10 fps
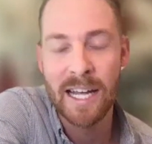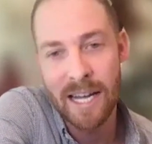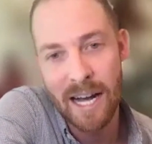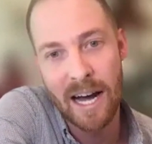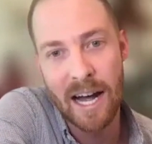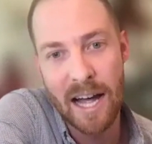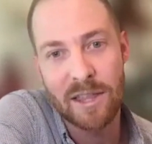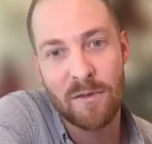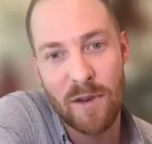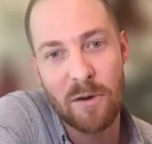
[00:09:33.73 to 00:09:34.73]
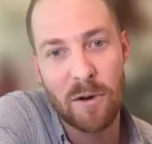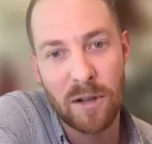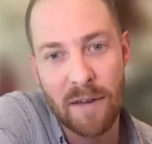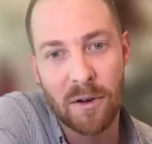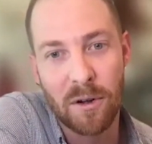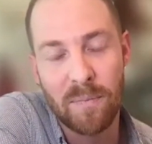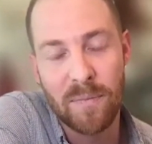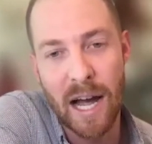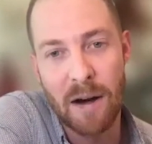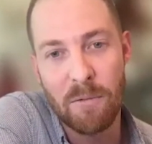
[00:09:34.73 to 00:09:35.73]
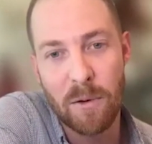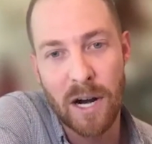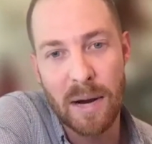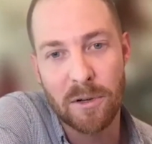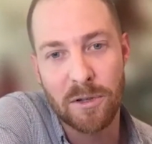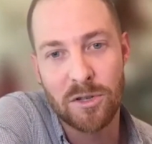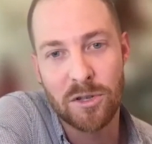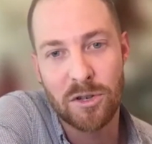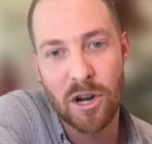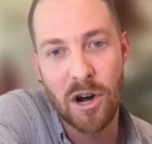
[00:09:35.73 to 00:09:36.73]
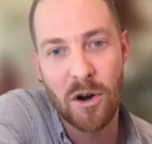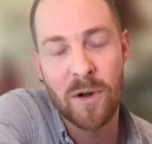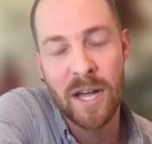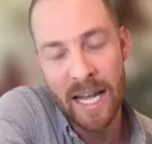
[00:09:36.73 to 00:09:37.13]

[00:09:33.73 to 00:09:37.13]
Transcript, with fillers: At the federal level. We were able to just go